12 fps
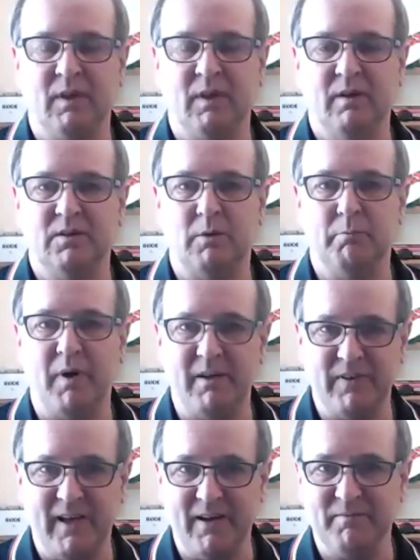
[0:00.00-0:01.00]
So bye
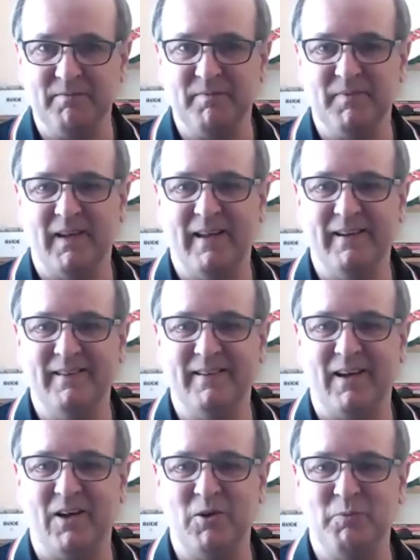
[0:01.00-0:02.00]
for now, and
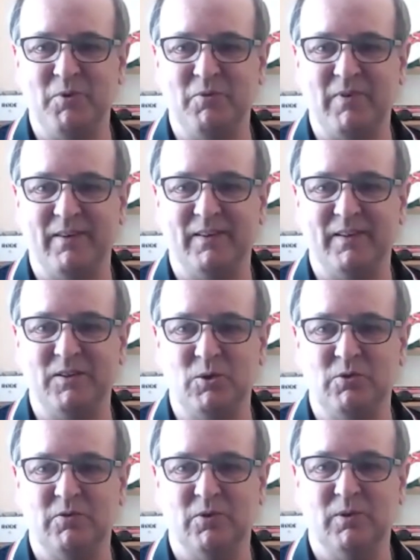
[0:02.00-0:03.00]
I hope you found it
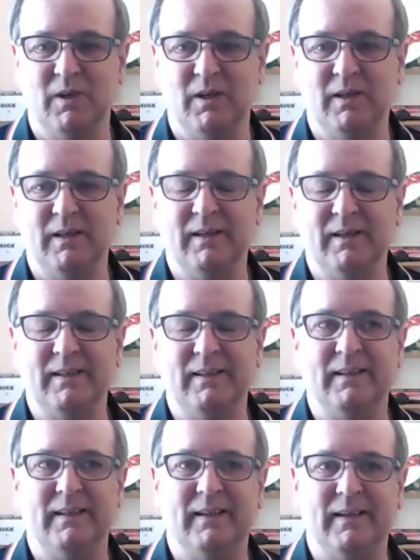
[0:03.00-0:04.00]
useful.
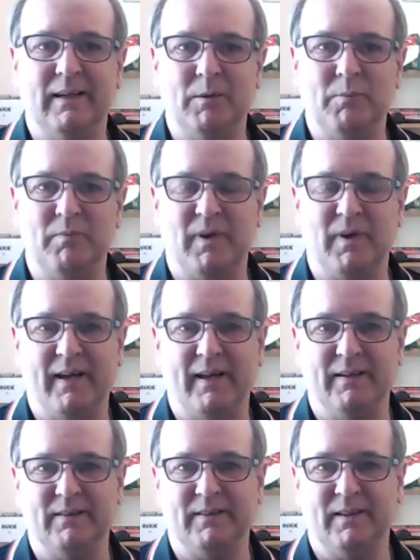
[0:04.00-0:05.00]

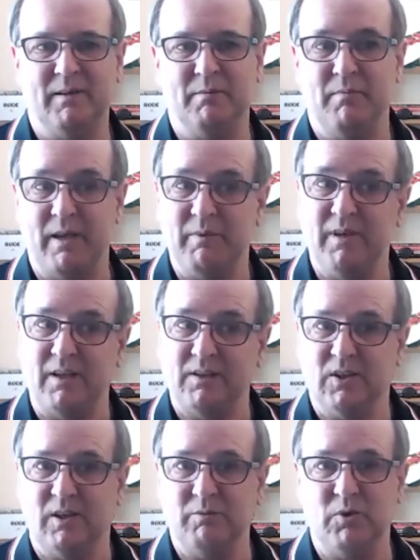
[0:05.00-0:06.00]
And maybe next
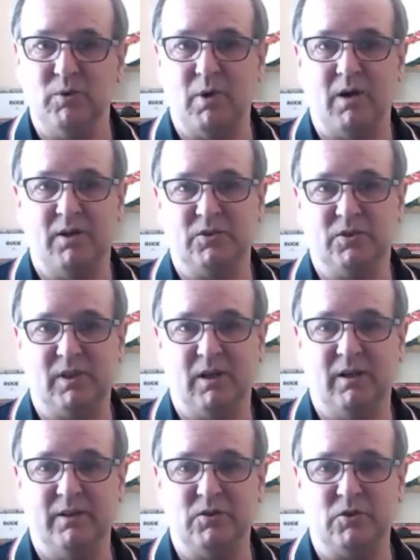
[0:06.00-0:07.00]
time you ask a
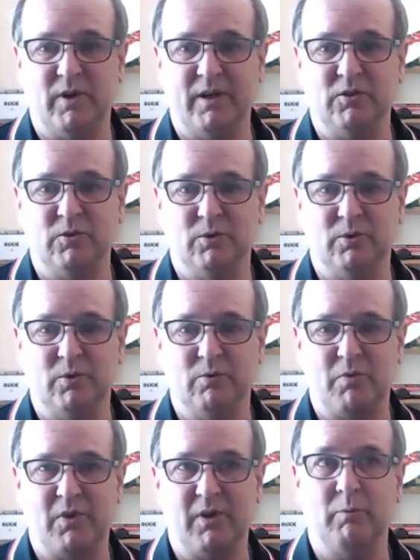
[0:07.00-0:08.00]
client to stretch, or you
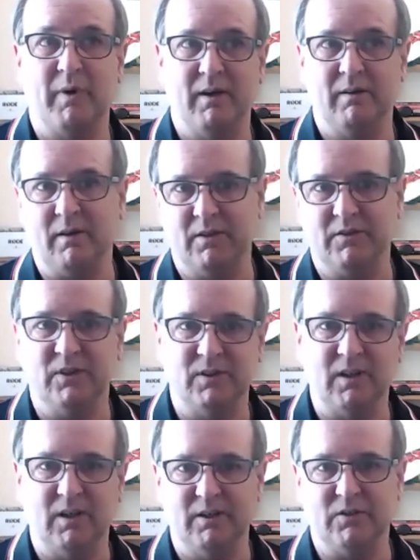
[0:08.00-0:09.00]
think about asking a
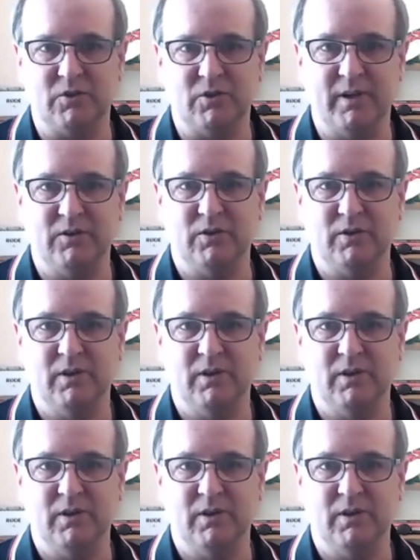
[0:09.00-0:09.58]
client to stretch,